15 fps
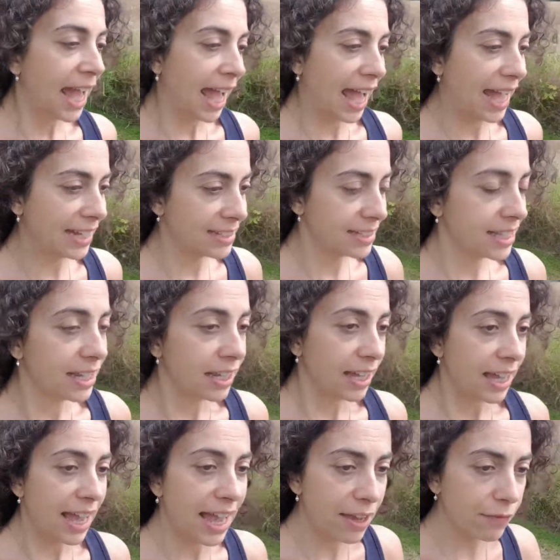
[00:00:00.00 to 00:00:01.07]
And
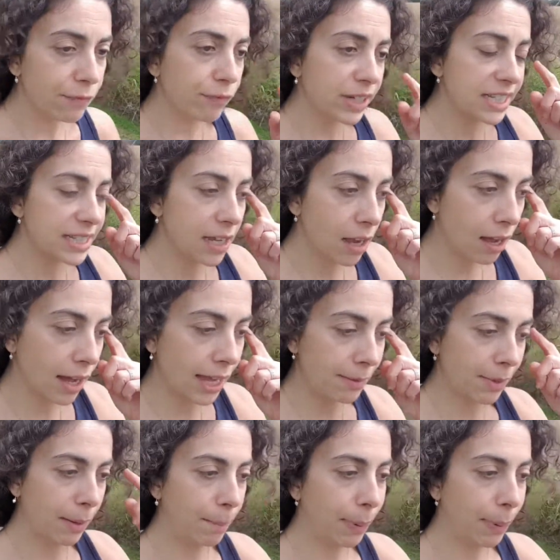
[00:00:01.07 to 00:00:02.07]
every time it